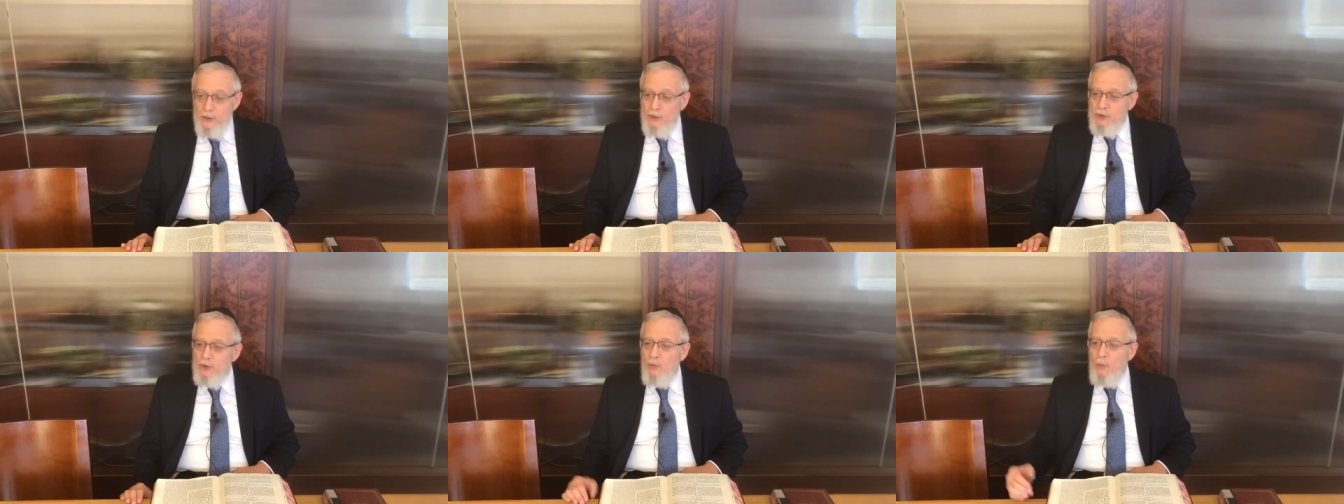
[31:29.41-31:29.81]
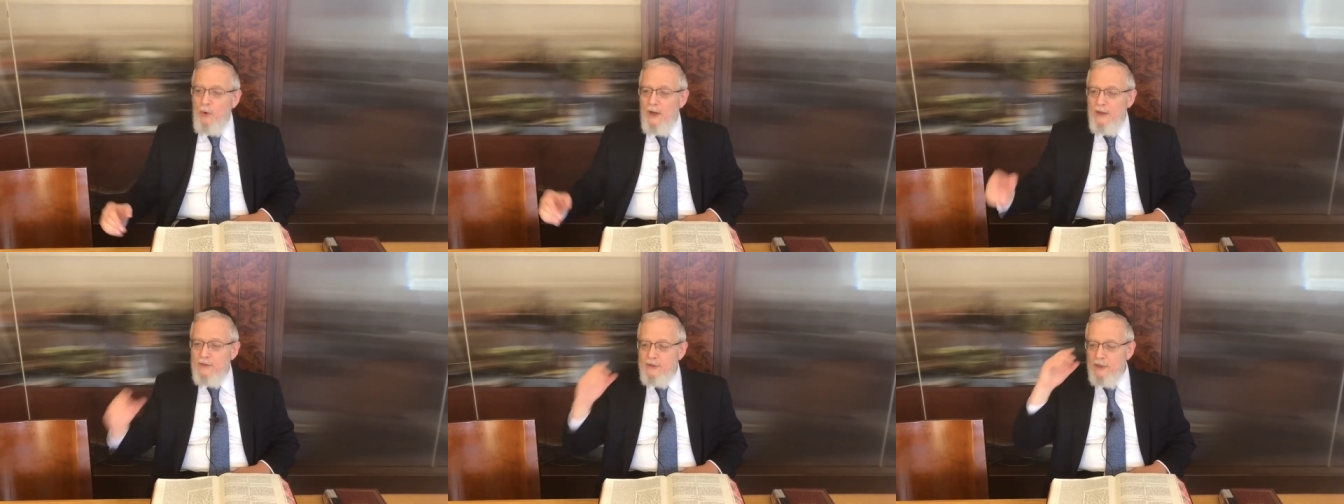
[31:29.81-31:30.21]
So
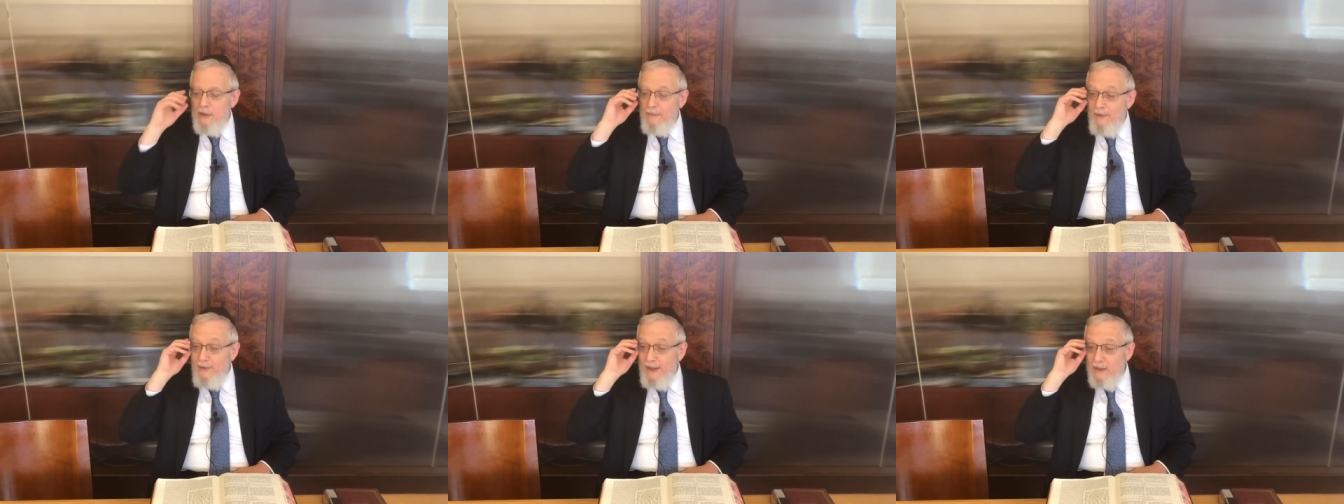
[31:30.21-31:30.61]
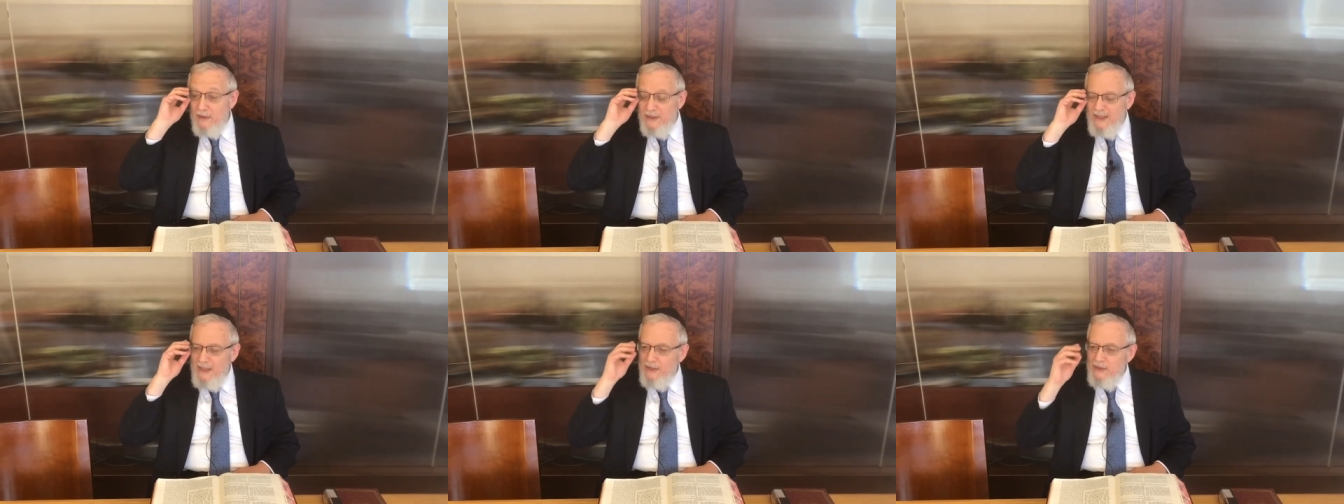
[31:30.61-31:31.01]
what? So the
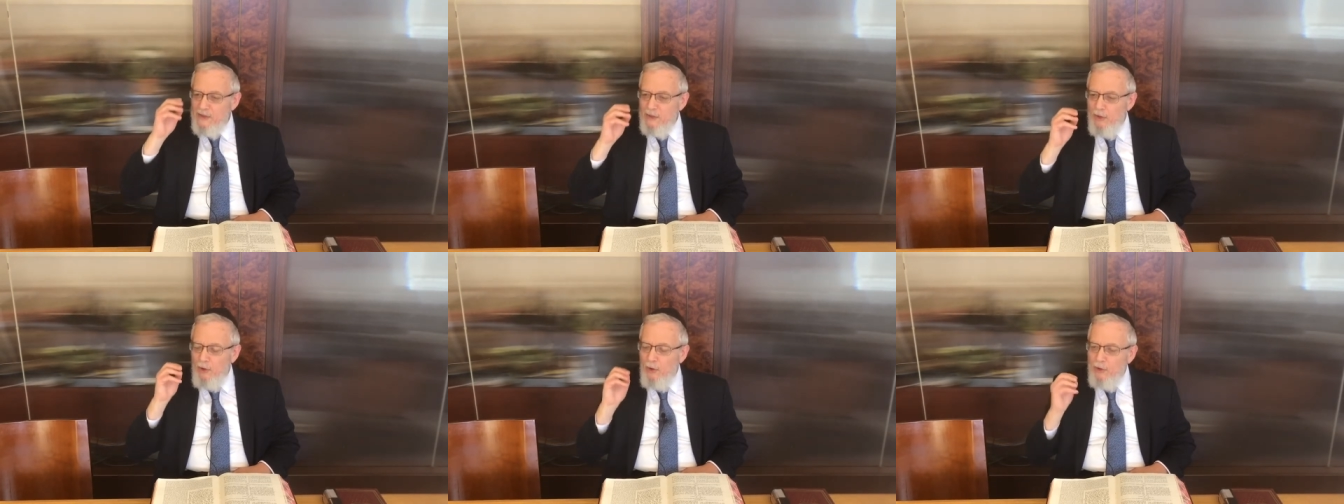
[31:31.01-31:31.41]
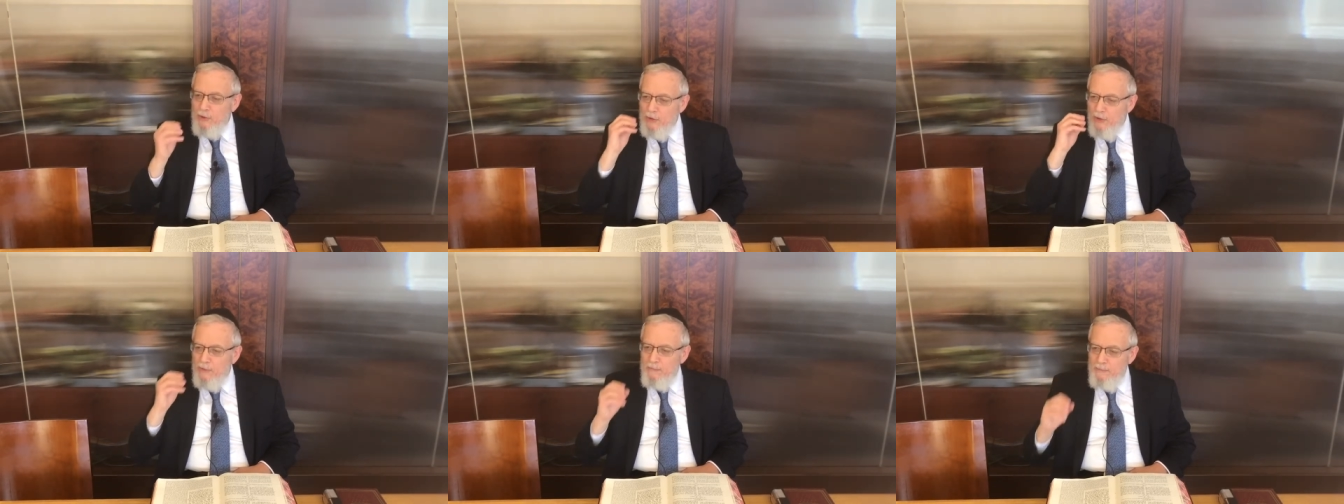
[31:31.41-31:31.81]
says,
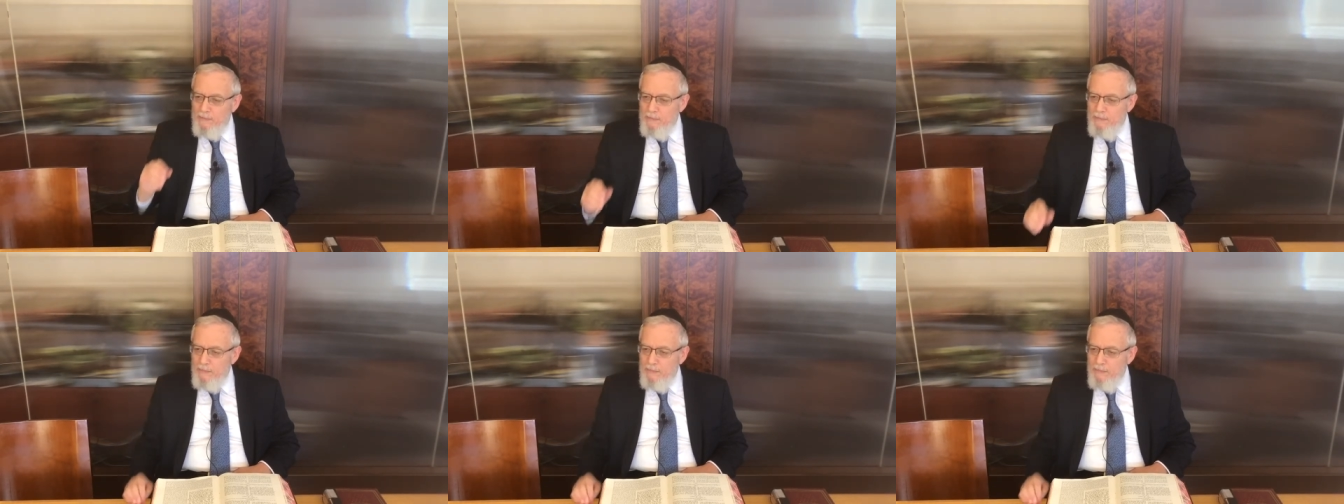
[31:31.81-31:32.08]
Odom,